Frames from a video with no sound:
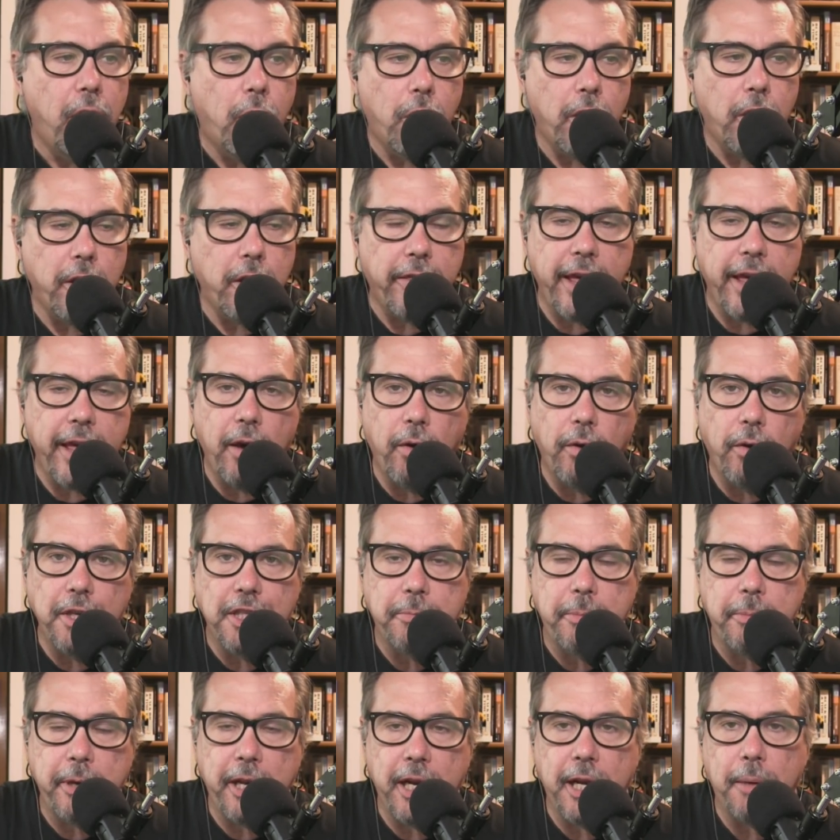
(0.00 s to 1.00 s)
or do they only
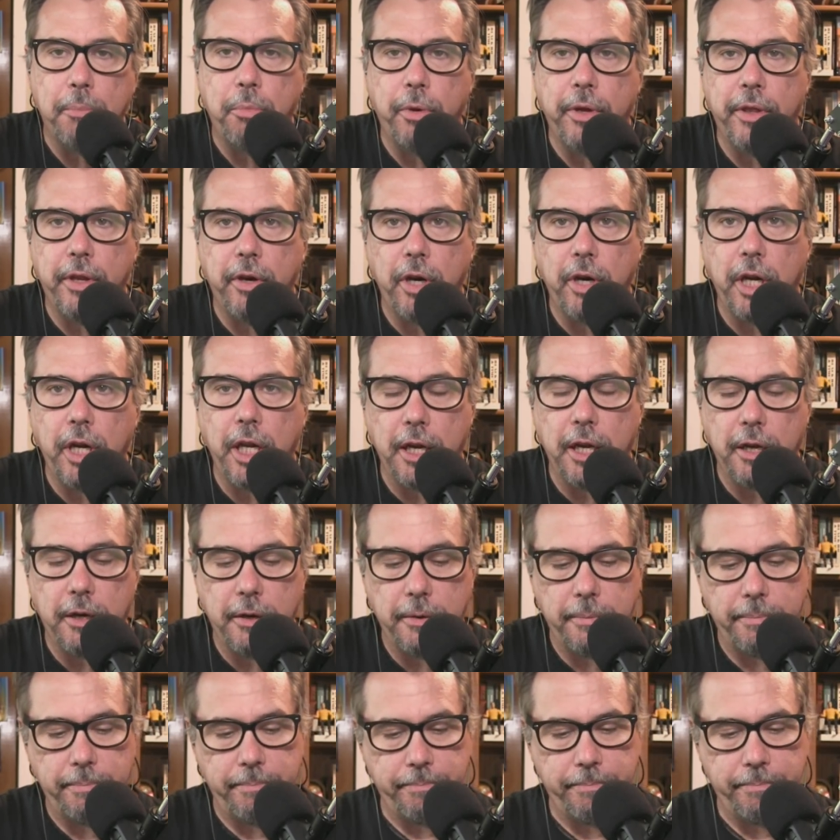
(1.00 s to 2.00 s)
spin up when they're needed?